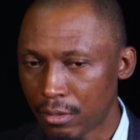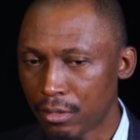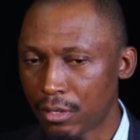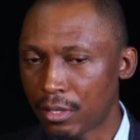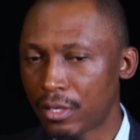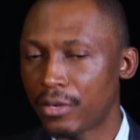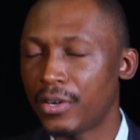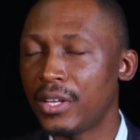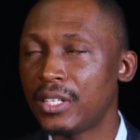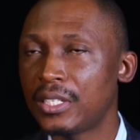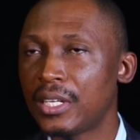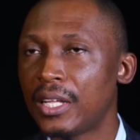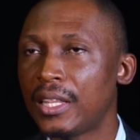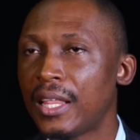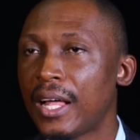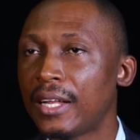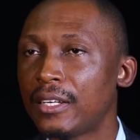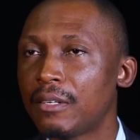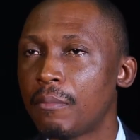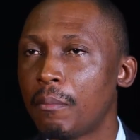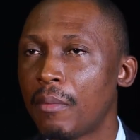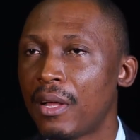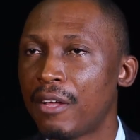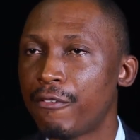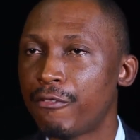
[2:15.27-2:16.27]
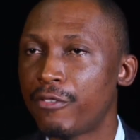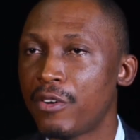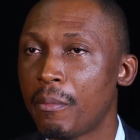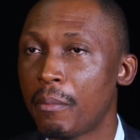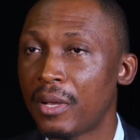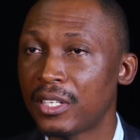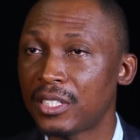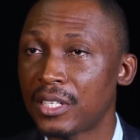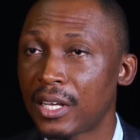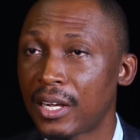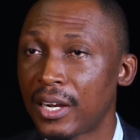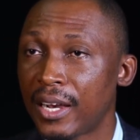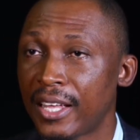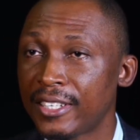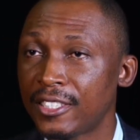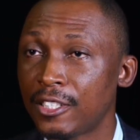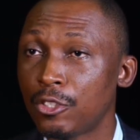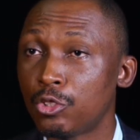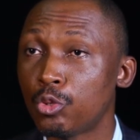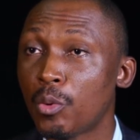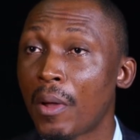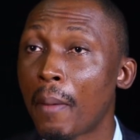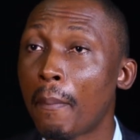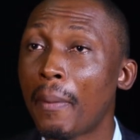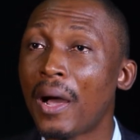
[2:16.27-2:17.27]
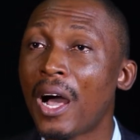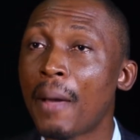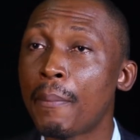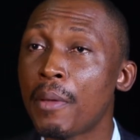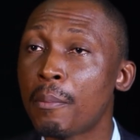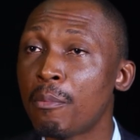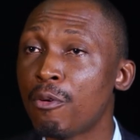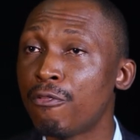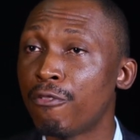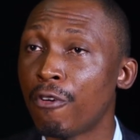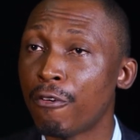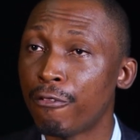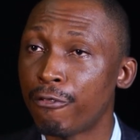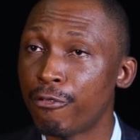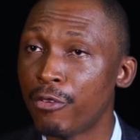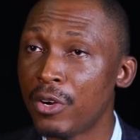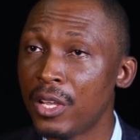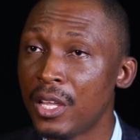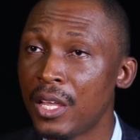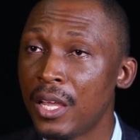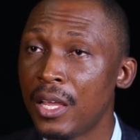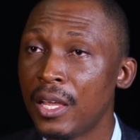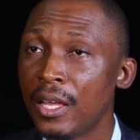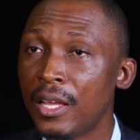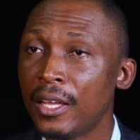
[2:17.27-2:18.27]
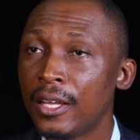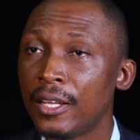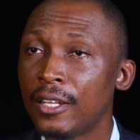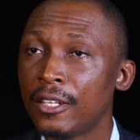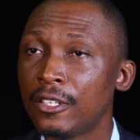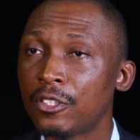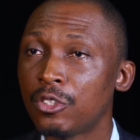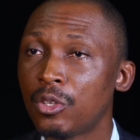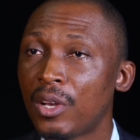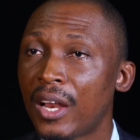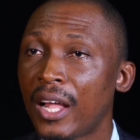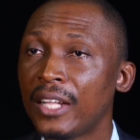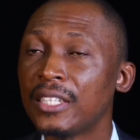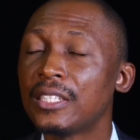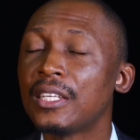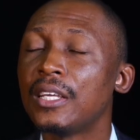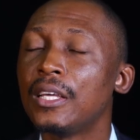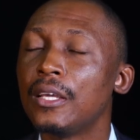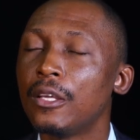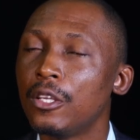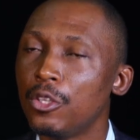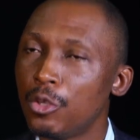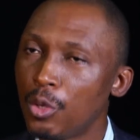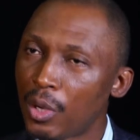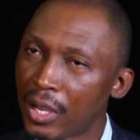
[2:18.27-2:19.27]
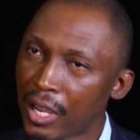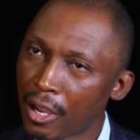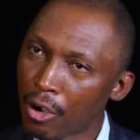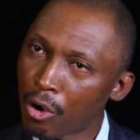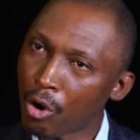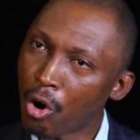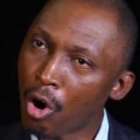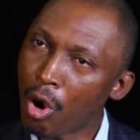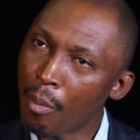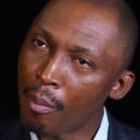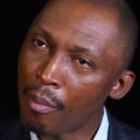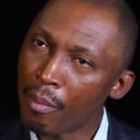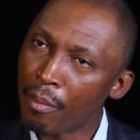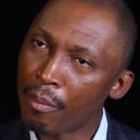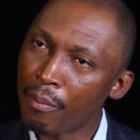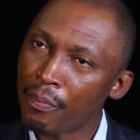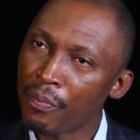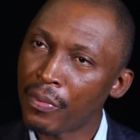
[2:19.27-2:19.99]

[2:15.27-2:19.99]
created that free masterclasses, to empower people for free so that you can come,